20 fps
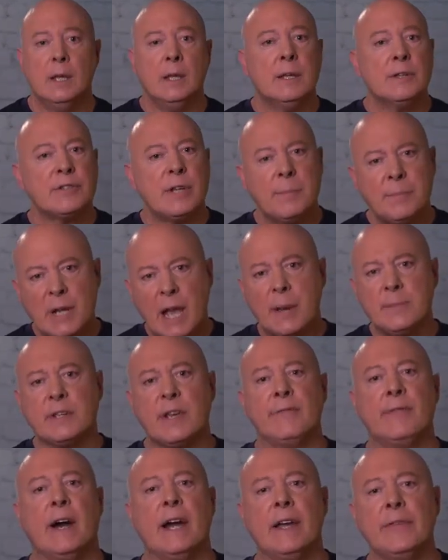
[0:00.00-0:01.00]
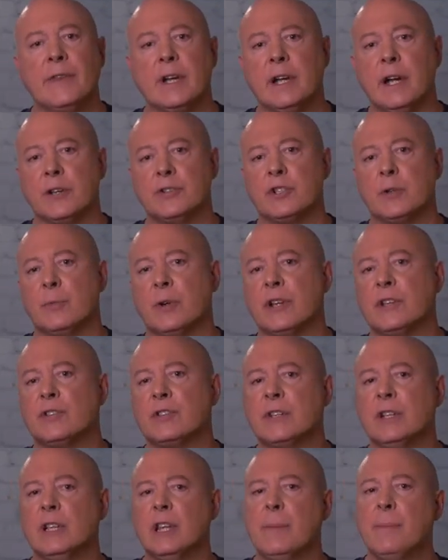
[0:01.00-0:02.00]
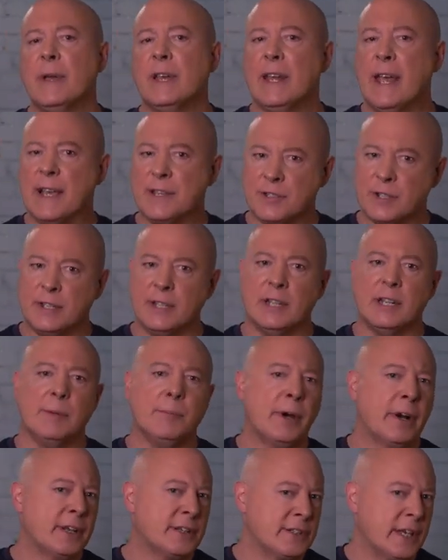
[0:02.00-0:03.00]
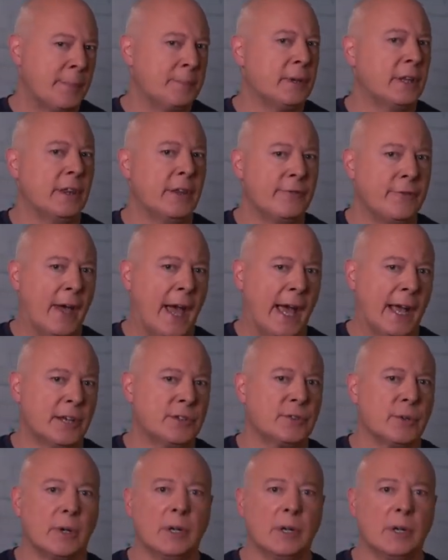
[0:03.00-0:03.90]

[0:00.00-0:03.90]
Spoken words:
Sometimes I find the customer is still a bit hesitant about accepting the facts,